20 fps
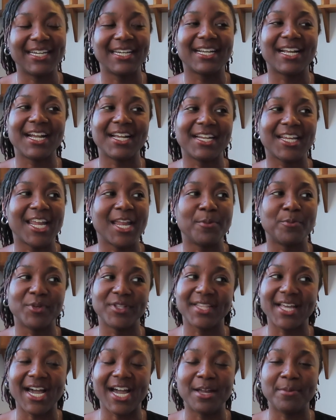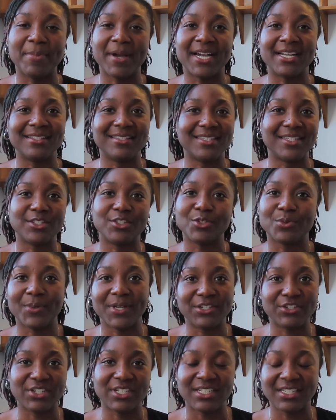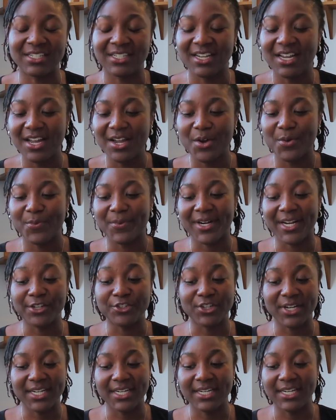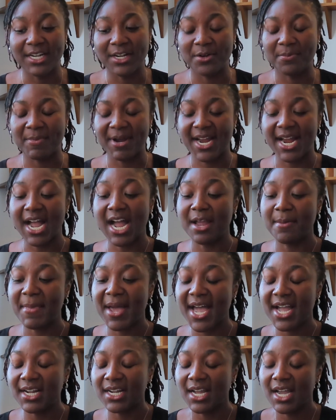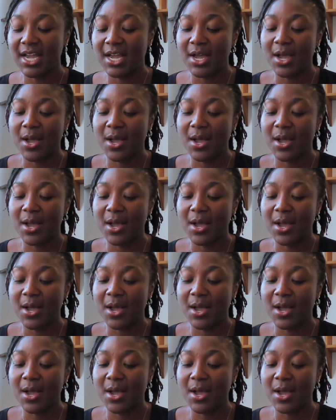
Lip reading: It kind of came with the iPad situation when I traded in my iMac.